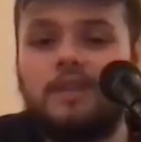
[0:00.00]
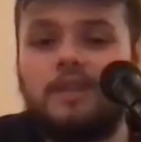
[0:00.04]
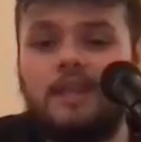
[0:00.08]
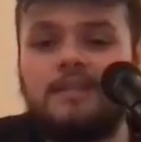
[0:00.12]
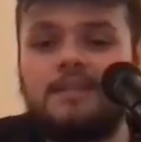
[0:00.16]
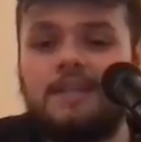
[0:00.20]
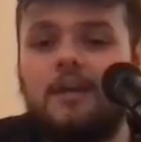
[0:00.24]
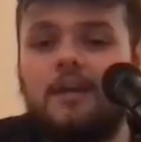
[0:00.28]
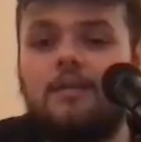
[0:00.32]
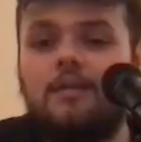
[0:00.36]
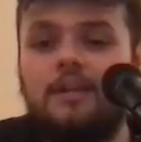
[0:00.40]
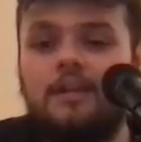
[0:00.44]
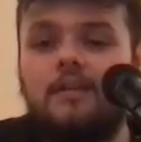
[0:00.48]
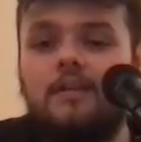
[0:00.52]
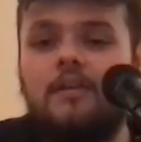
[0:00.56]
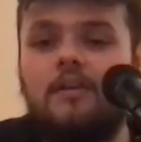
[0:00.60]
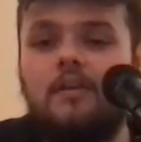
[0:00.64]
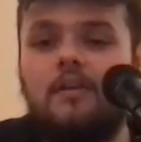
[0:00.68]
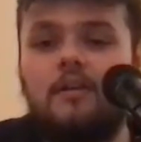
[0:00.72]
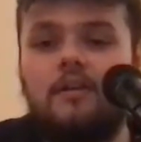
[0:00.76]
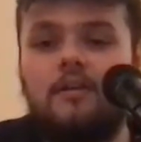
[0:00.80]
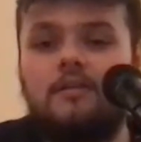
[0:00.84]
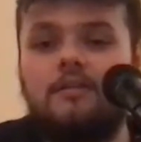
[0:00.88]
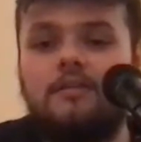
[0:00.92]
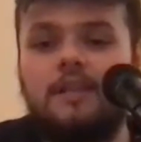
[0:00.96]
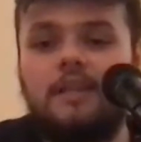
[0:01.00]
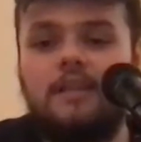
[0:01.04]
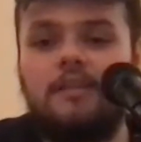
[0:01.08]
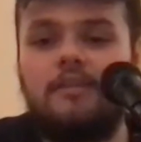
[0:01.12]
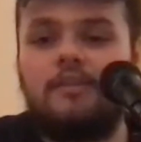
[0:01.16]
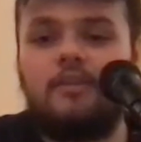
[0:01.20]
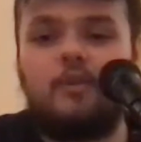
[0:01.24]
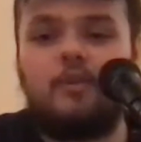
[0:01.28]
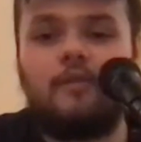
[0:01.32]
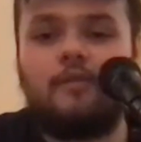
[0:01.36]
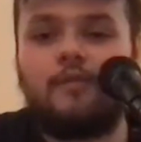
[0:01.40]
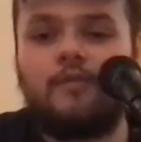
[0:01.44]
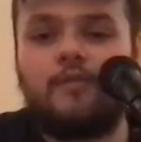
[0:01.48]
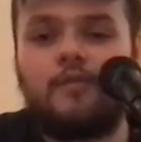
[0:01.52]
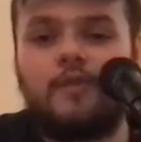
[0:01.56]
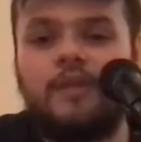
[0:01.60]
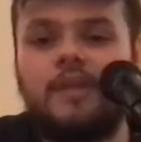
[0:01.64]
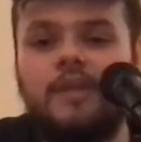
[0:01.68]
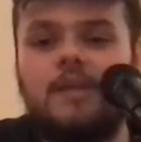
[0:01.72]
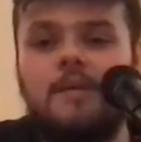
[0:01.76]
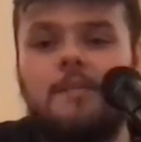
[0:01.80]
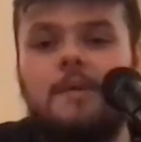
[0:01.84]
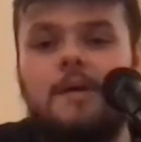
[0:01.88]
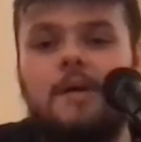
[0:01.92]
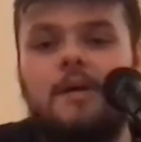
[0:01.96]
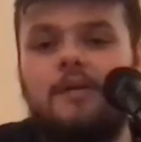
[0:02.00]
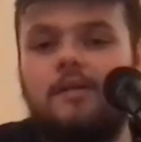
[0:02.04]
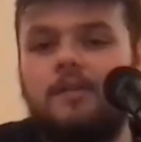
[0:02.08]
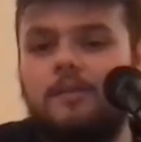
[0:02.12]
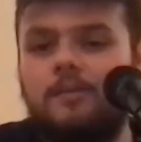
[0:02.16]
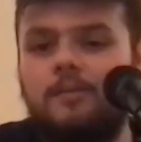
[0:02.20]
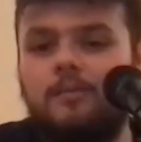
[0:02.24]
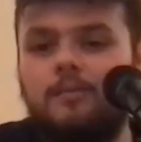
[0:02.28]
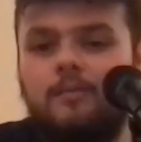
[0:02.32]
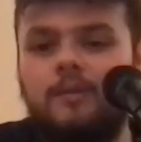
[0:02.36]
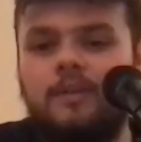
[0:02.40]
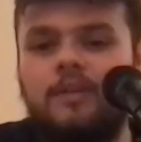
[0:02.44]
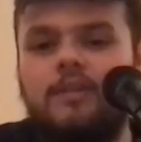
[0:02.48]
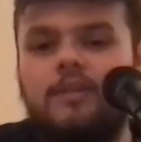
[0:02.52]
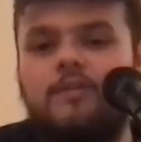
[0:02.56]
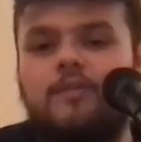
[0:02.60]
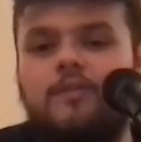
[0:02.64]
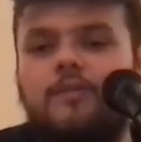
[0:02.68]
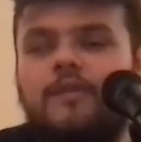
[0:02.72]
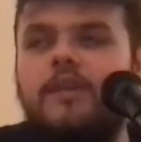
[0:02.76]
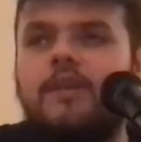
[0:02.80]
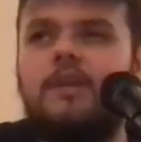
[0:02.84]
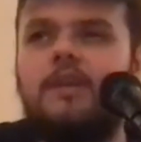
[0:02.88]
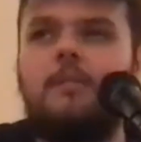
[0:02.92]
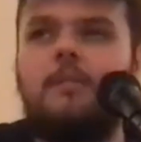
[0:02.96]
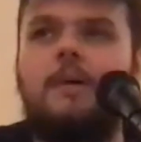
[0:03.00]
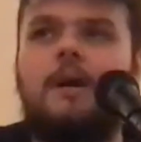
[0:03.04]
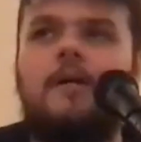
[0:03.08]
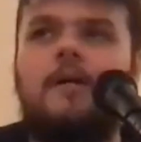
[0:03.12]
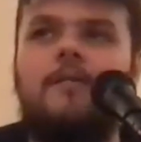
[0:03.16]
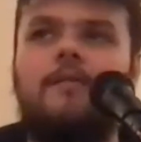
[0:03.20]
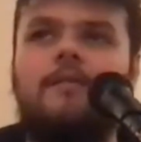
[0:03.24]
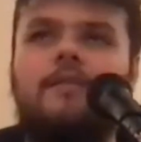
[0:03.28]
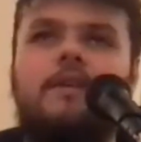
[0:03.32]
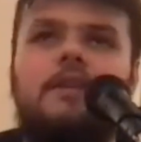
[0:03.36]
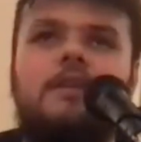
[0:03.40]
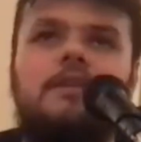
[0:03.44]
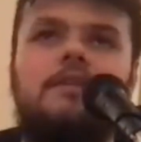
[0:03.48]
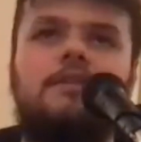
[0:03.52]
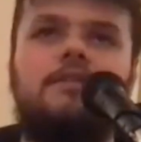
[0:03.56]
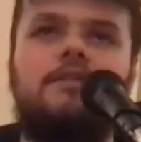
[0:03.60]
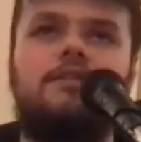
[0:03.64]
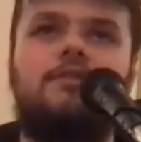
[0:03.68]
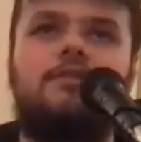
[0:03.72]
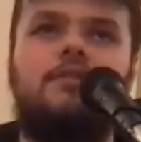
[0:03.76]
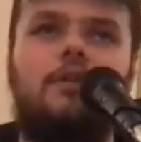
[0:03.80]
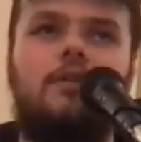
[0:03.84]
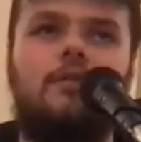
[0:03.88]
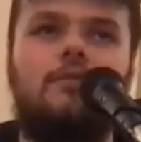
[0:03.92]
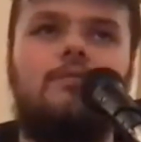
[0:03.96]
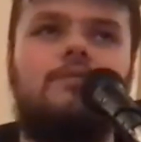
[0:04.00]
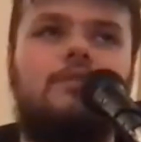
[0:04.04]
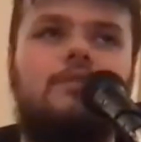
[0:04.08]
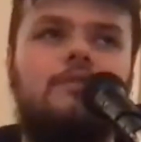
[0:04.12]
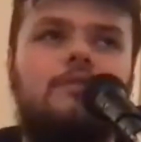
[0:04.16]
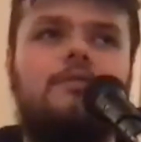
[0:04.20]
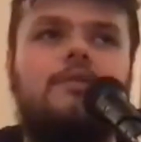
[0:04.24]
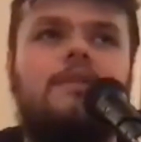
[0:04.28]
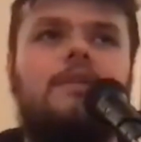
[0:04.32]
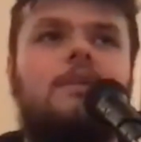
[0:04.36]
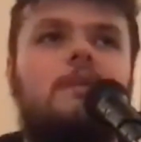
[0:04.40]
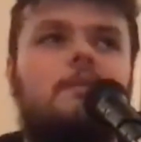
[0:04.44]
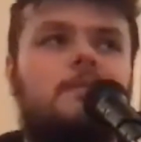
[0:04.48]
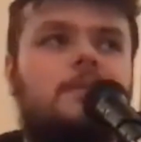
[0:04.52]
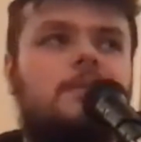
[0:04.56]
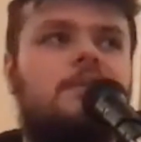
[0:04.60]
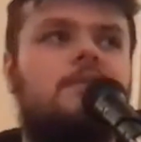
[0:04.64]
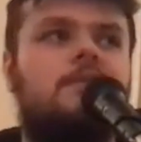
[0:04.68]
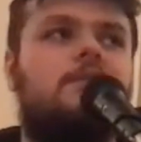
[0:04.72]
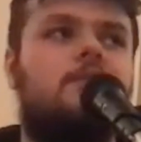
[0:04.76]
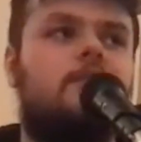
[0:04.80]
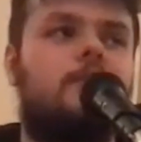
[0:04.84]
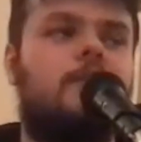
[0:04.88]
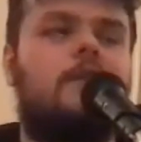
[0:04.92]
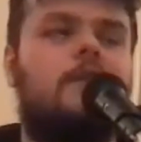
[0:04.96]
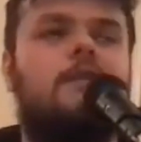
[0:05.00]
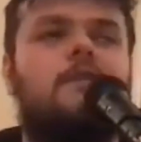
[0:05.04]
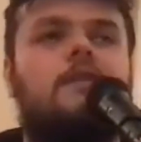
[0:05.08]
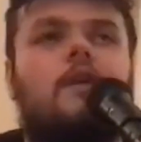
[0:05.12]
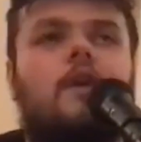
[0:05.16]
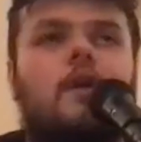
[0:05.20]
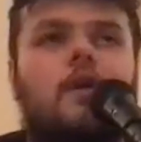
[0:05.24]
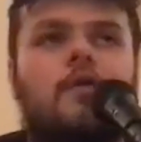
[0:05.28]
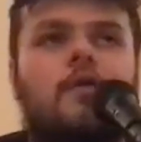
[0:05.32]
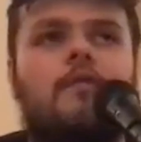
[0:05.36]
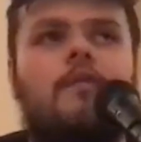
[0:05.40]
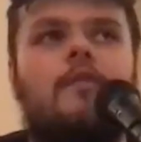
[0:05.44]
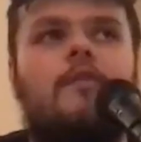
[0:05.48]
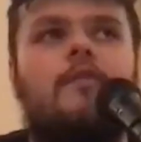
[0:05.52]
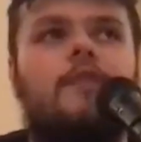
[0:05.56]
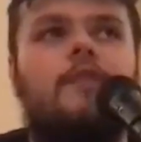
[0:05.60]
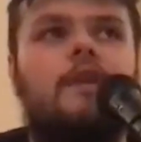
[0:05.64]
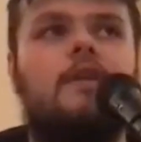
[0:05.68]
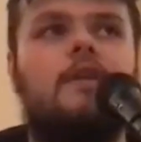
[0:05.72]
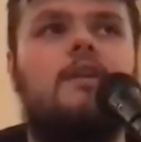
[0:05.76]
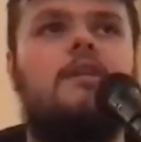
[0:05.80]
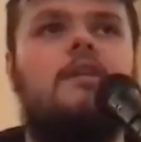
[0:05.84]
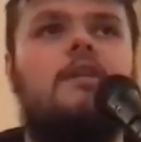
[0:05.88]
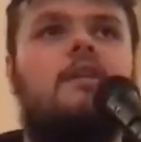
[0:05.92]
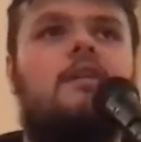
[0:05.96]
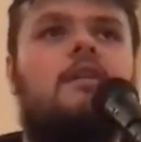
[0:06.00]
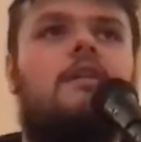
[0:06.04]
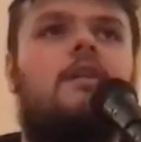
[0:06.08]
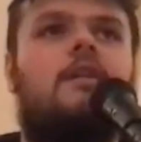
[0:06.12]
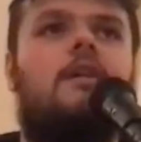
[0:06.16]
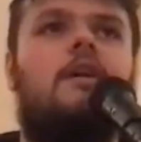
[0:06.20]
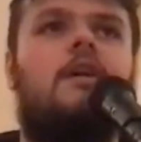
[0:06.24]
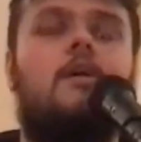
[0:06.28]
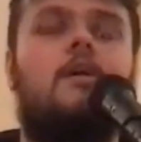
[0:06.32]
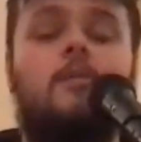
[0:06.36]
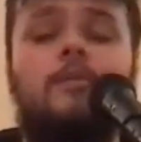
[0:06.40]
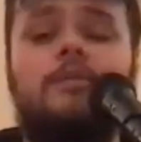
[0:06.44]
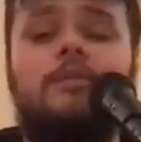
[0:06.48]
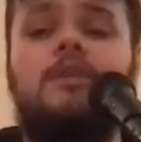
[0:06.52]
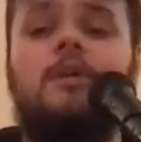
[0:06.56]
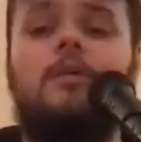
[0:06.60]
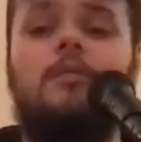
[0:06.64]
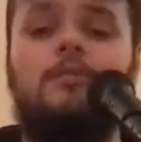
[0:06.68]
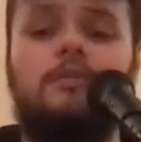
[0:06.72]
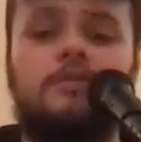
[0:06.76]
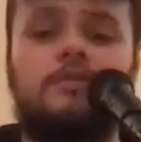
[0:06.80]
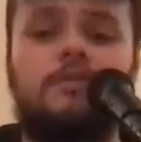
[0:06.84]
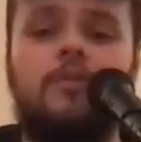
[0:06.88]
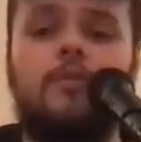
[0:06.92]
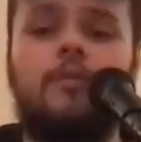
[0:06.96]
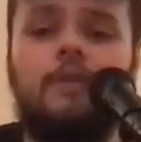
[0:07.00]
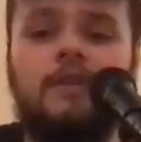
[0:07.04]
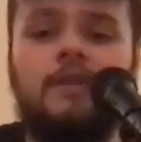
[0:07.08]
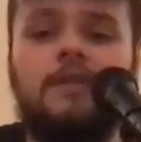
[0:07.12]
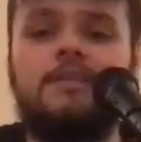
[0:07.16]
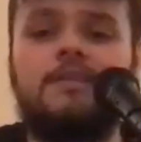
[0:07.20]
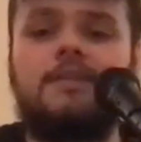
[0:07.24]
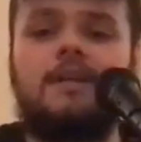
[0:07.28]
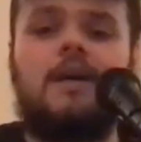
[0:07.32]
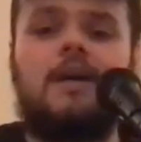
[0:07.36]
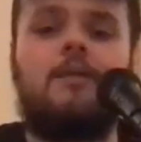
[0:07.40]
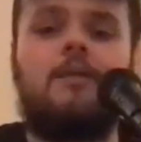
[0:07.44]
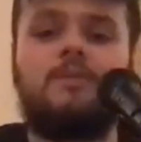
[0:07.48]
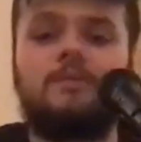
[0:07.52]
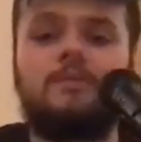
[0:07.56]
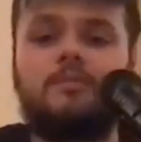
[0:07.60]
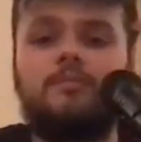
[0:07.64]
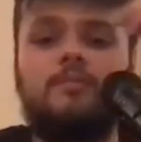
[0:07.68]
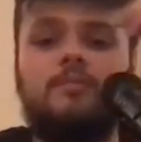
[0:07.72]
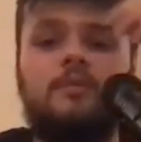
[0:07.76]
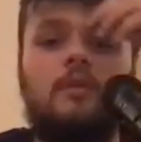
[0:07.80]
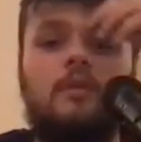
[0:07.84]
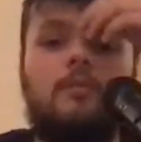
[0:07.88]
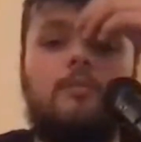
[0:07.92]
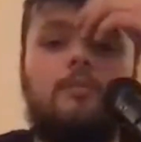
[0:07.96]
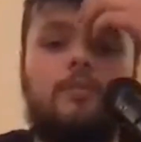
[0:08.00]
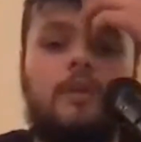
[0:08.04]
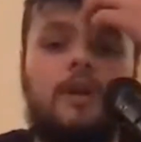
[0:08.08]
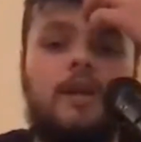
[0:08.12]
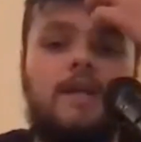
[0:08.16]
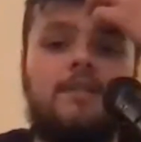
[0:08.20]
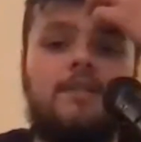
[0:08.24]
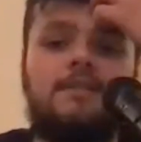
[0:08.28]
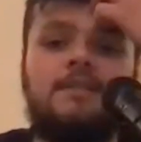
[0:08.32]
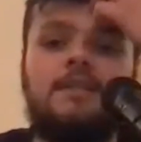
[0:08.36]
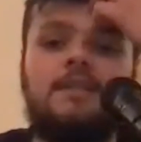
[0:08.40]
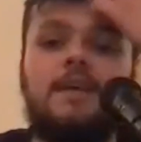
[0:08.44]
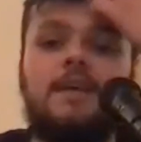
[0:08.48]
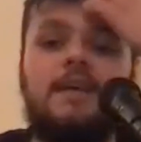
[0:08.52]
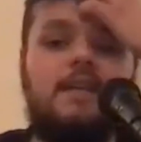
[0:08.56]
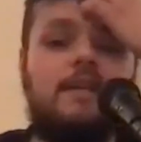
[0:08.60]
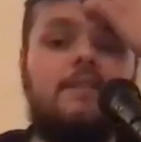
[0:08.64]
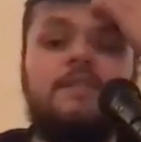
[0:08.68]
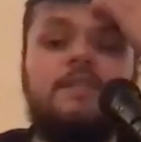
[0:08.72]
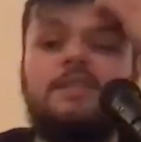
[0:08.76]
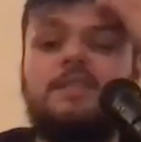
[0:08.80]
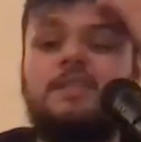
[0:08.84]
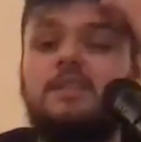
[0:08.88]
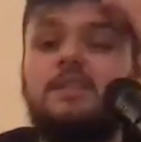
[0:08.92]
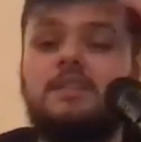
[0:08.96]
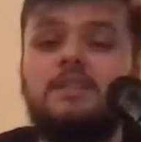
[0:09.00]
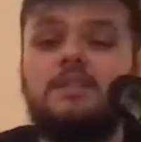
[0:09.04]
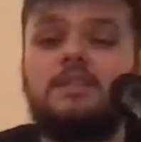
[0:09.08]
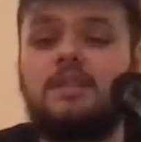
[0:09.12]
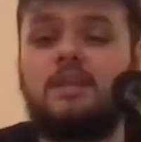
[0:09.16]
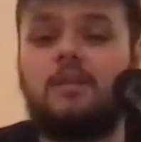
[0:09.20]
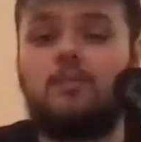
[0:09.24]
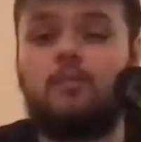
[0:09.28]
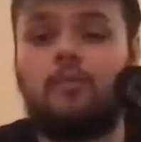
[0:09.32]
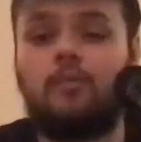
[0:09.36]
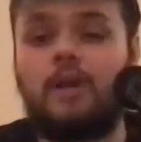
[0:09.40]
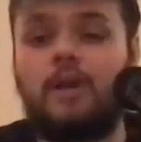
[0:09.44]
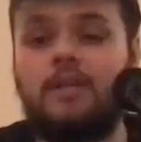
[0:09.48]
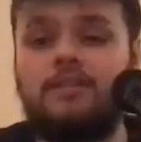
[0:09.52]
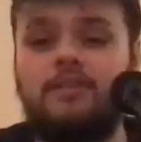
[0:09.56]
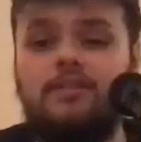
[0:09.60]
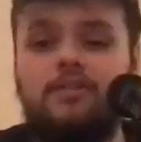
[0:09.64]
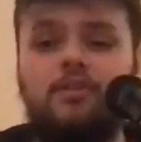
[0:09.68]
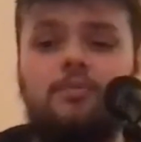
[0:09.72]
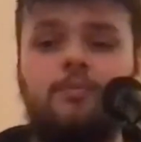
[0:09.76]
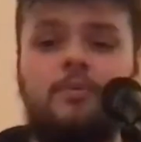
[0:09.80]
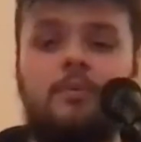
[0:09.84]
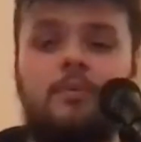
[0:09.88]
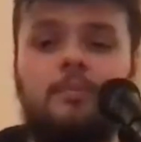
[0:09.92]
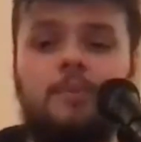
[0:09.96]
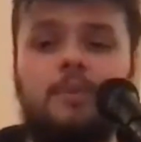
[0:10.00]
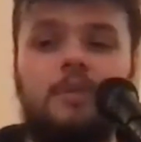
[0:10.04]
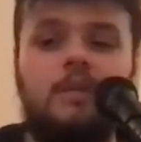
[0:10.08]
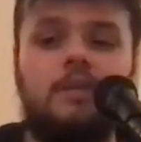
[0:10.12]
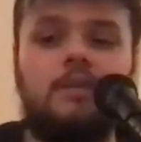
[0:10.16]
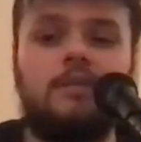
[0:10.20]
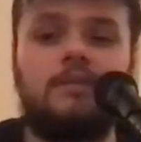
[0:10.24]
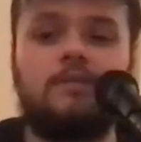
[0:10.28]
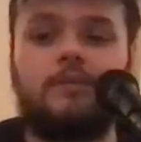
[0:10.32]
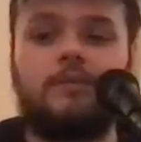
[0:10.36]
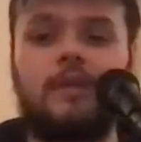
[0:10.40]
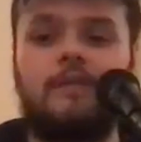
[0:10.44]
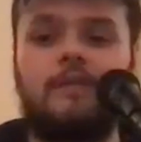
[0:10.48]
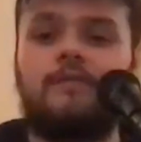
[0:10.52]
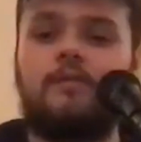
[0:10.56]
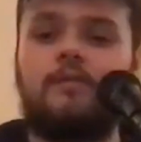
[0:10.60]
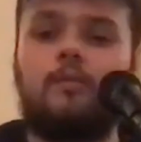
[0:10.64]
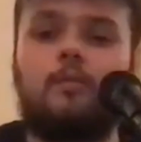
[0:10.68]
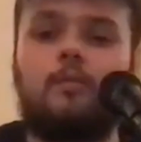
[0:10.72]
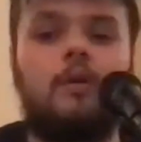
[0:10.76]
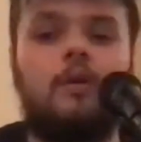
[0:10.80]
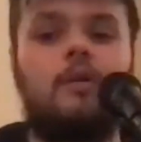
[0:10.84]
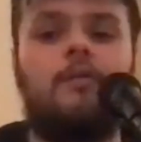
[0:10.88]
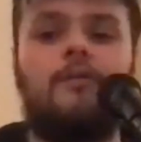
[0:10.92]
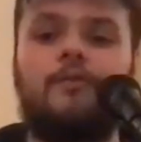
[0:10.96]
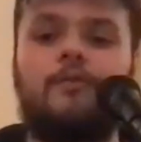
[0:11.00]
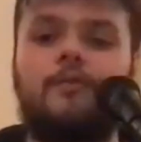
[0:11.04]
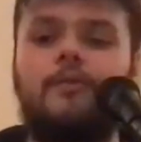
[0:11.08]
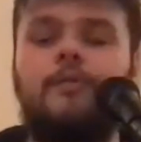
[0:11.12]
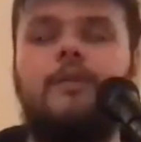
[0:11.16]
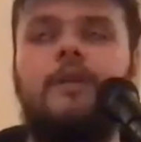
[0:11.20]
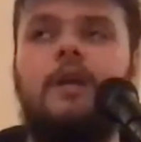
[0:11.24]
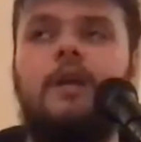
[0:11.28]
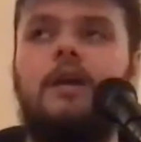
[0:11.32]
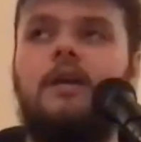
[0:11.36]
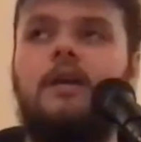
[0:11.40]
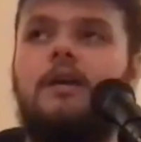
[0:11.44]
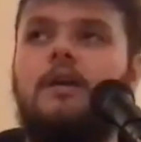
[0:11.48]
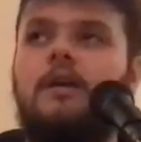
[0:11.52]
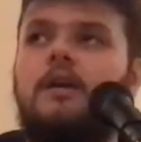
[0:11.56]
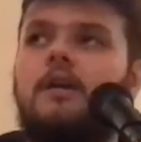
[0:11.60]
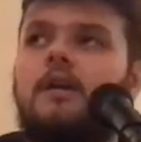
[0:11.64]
That's how they are. You don't think about them. When you think about things, you go too deep into it and you overthink it, which I was doing at times. Prior to that, even since then, as human beings, we have to work through that.